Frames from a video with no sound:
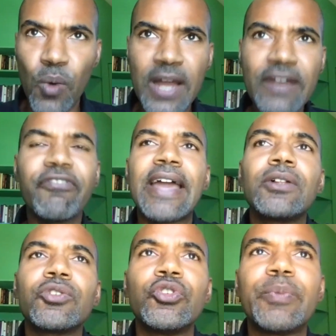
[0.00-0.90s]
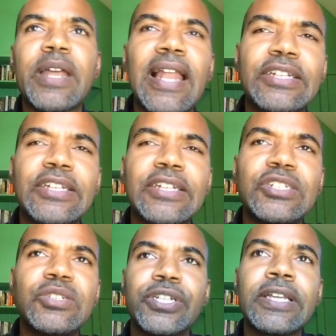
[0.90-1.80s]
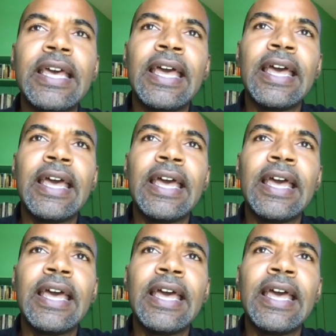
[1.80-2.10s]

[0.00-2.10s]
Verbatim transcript: And one final group I'd like to mention